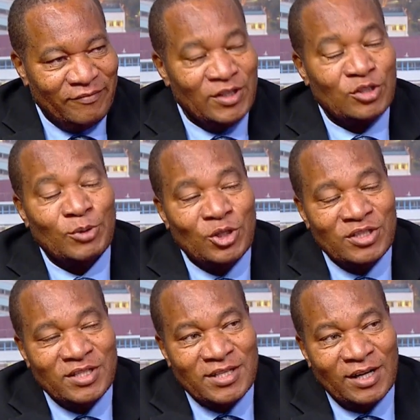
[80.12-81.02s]

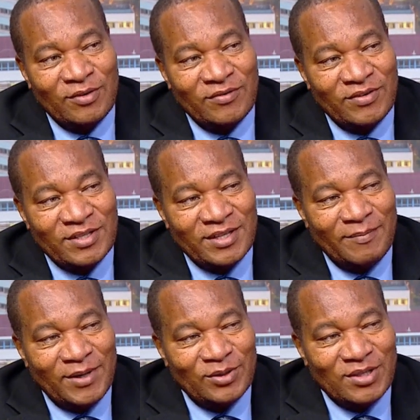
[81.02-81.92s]
Victimology is a conference
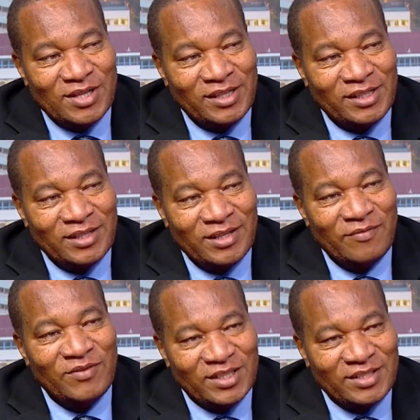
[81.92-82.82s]
about the
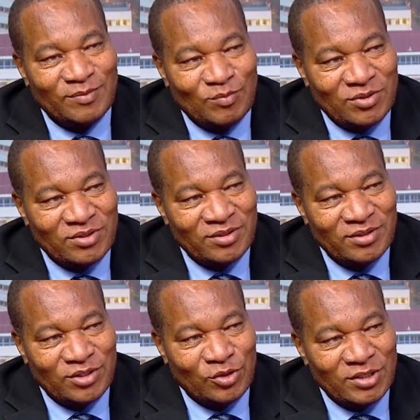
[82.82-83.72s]
victims.
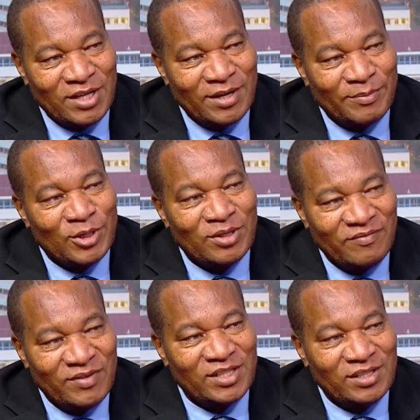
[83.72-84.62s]
It's concerned about the
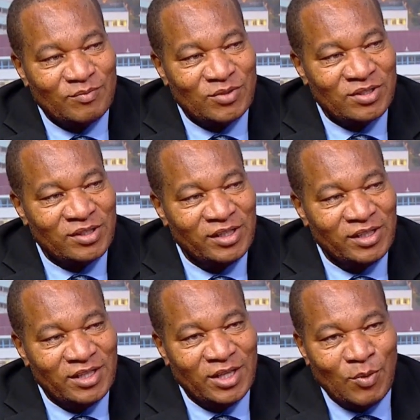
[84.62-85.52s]
victims
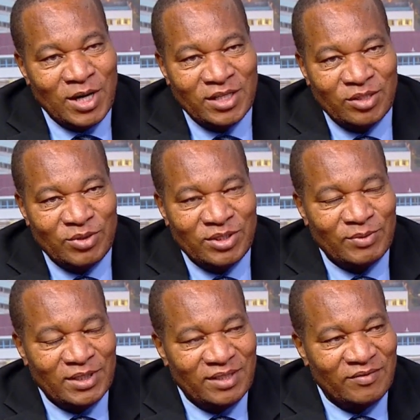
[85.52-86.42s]
in the world in which
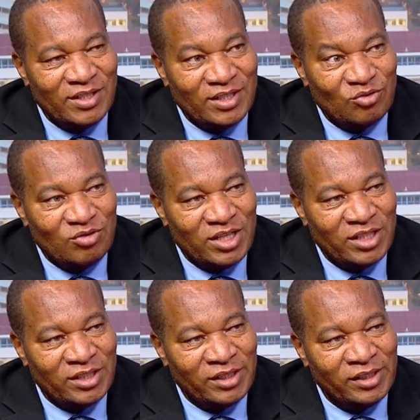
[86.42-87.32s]
we live here
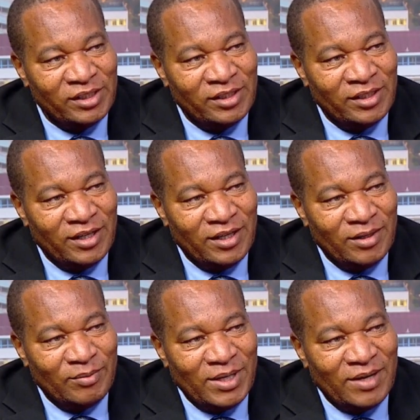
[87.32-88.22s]
today.
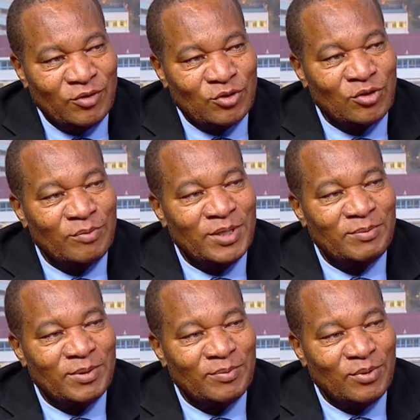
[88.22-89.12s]
We have got so many
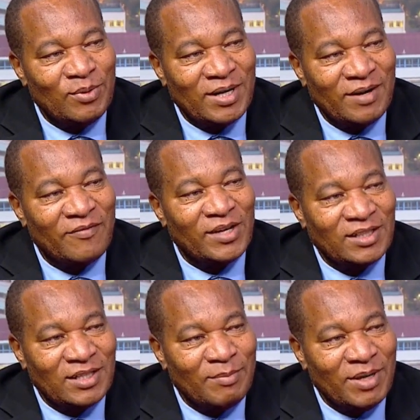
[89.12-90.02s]
people who are
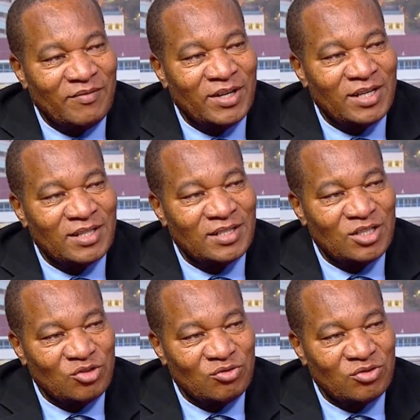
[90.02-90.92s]
affected by various
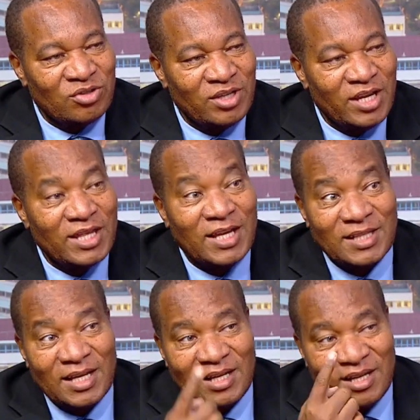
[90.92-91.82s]
issues, either
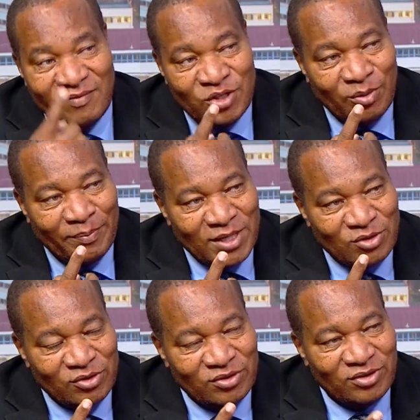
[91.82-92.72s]
as an individual
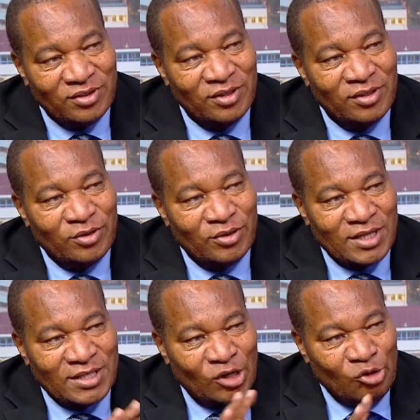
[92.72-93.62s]
person or
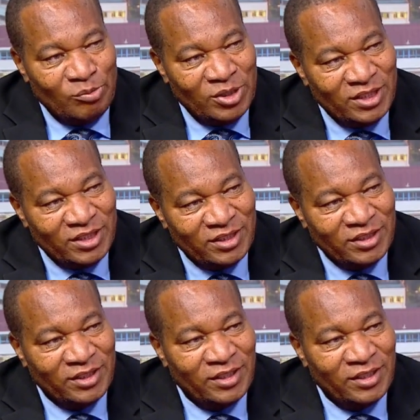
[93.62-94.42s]
as a community,